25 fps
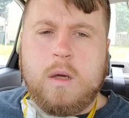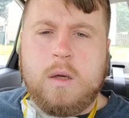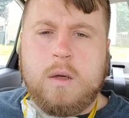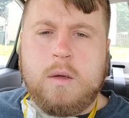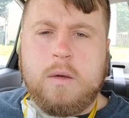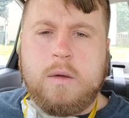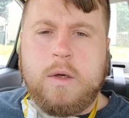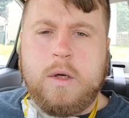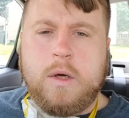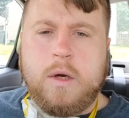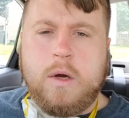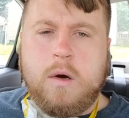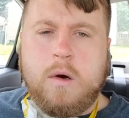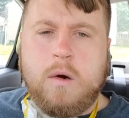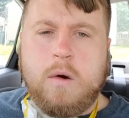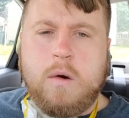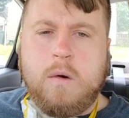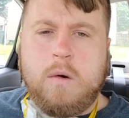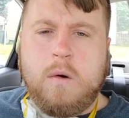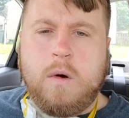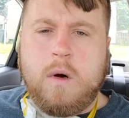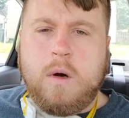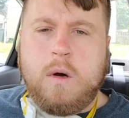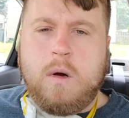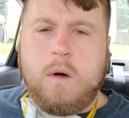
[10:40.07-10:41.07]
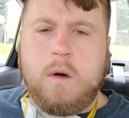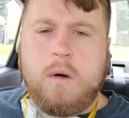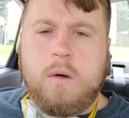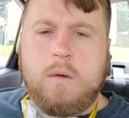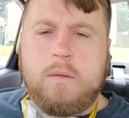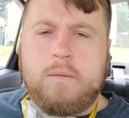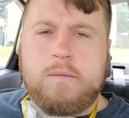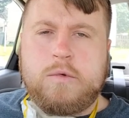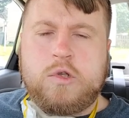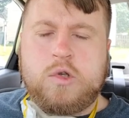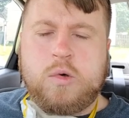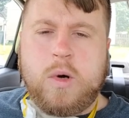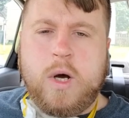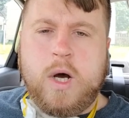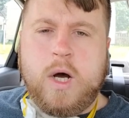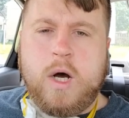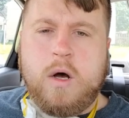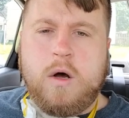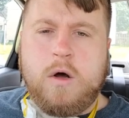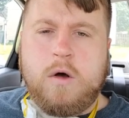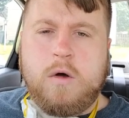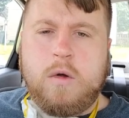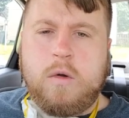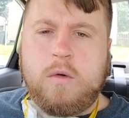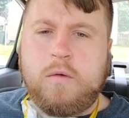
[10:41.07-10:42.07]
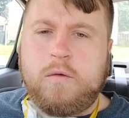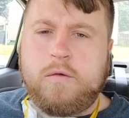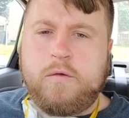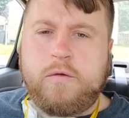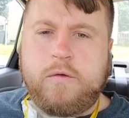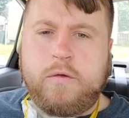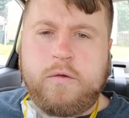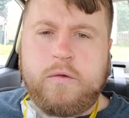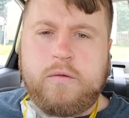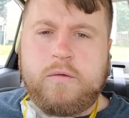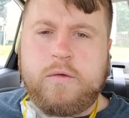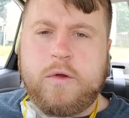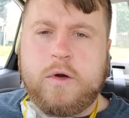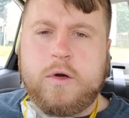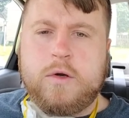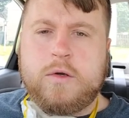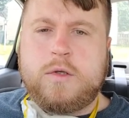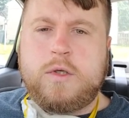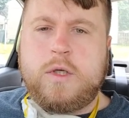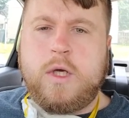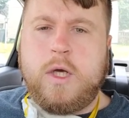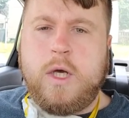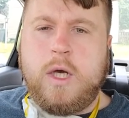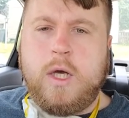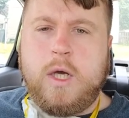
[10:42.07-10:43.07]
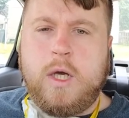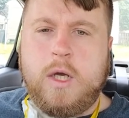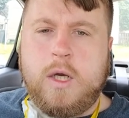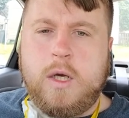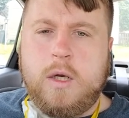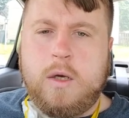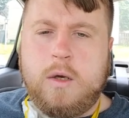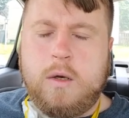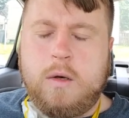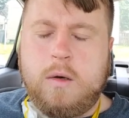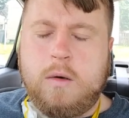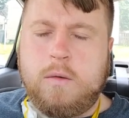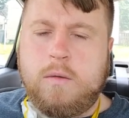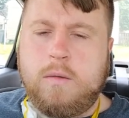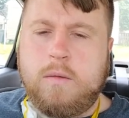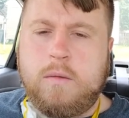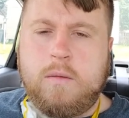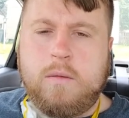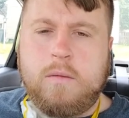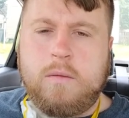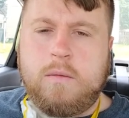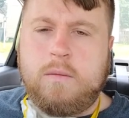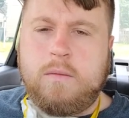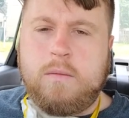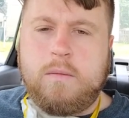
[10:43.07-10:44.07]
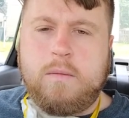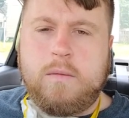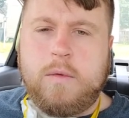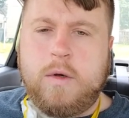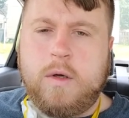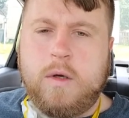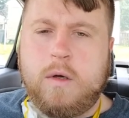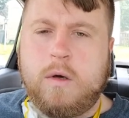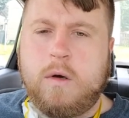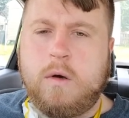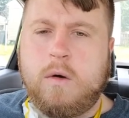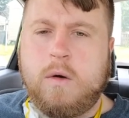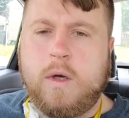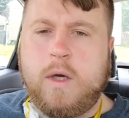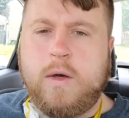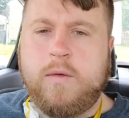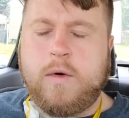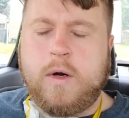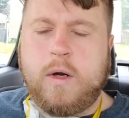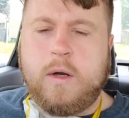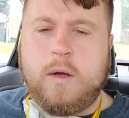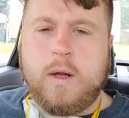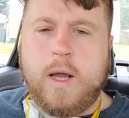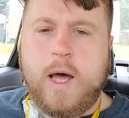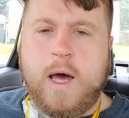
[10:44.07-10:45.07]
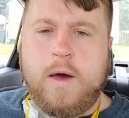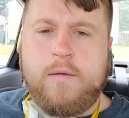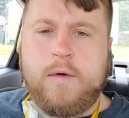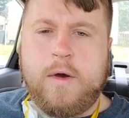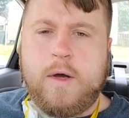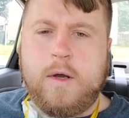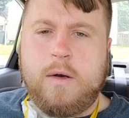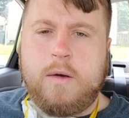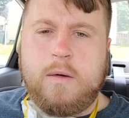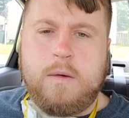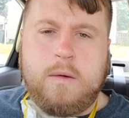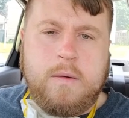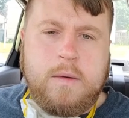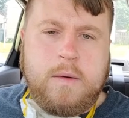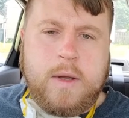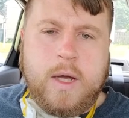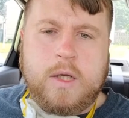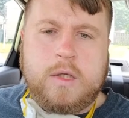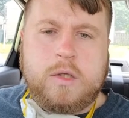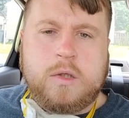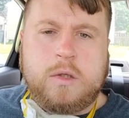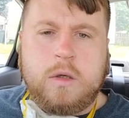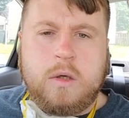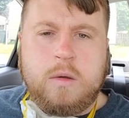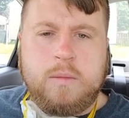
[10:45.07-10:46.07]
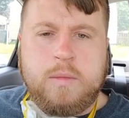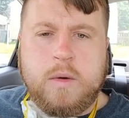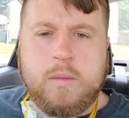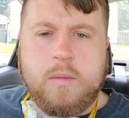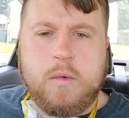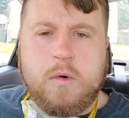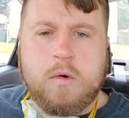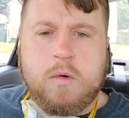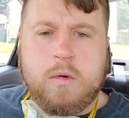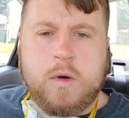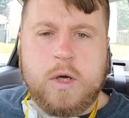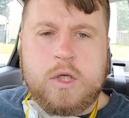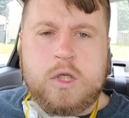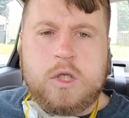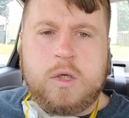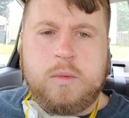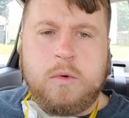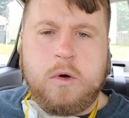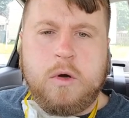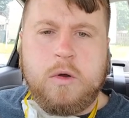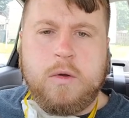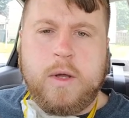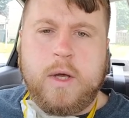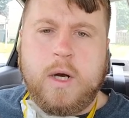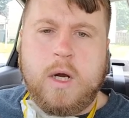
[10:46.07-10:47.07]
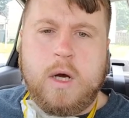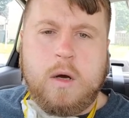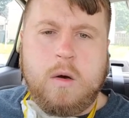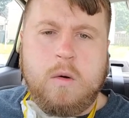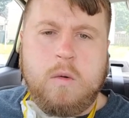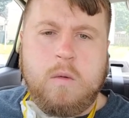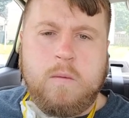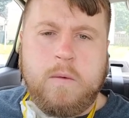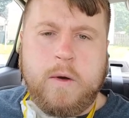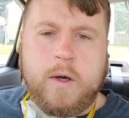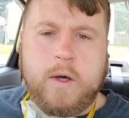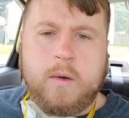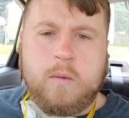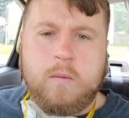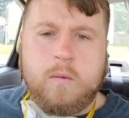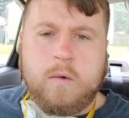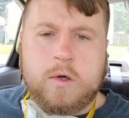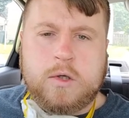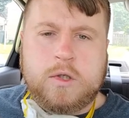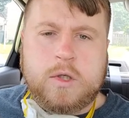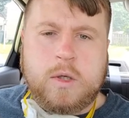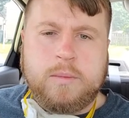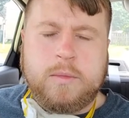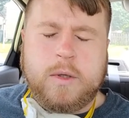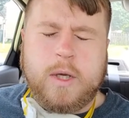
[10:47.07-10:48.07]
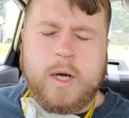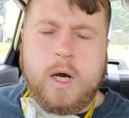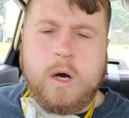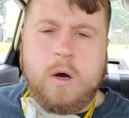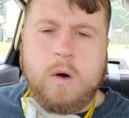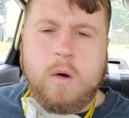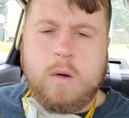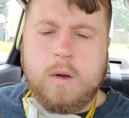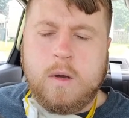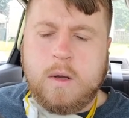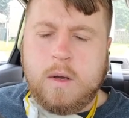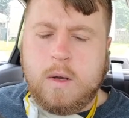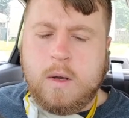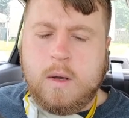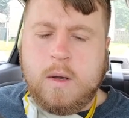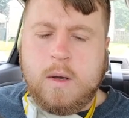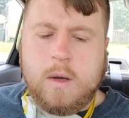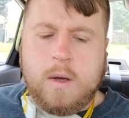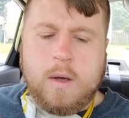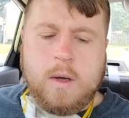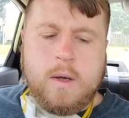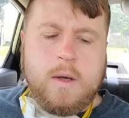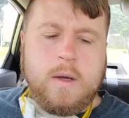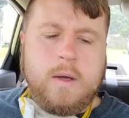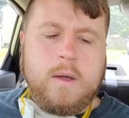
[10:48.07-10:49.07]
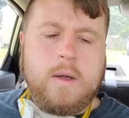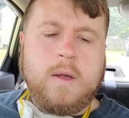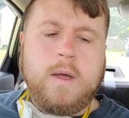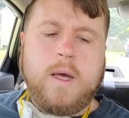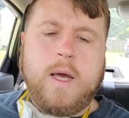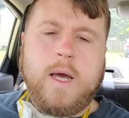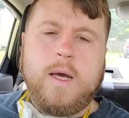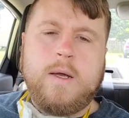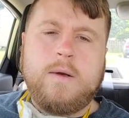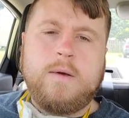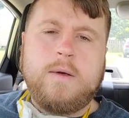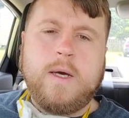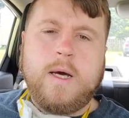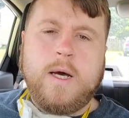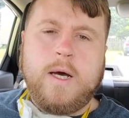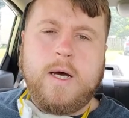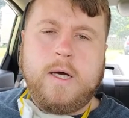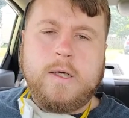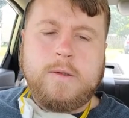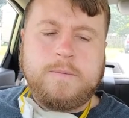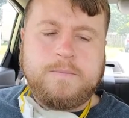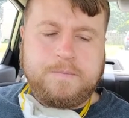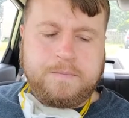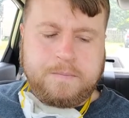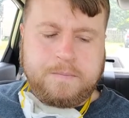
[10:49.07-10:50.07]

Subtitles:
you know, 12, 13, you know, even 11, that's a little bit more reasonable, then we can work something out. And I